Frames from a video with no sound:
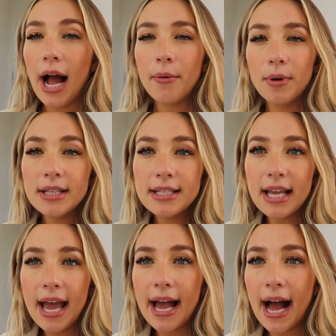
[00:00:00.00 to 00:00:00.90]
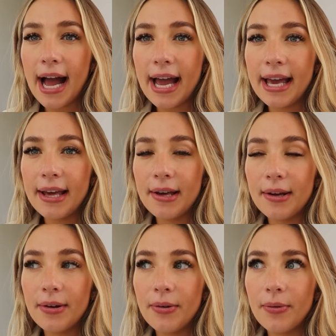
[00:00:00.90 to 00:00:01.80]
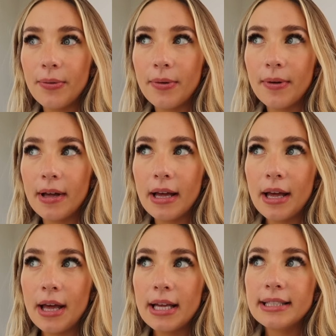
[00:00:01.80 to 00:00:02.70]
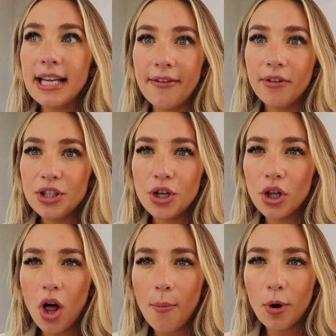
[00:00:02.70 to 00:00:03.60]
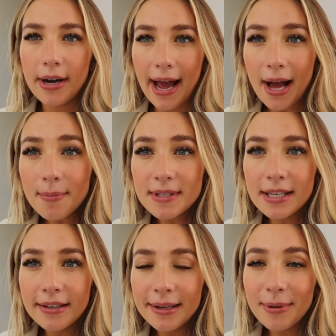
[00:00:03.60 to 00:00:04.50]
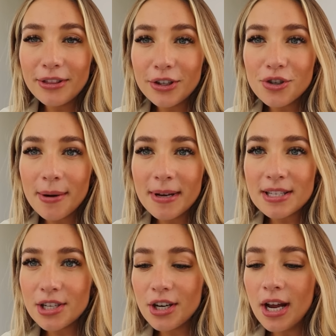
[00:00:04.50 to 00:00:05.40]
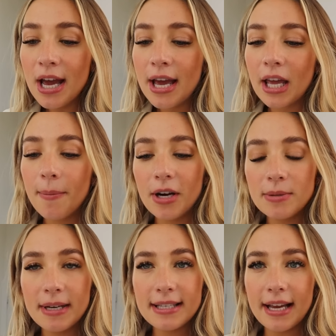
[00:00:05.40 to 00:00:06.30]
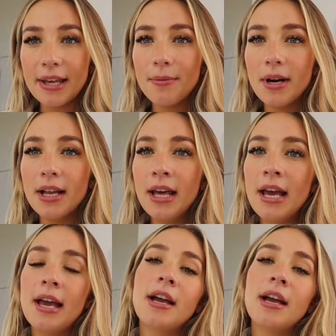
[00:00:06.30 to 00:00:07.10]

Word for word: I would say I definitely took a lot more naps in my third trimester compared to my second one,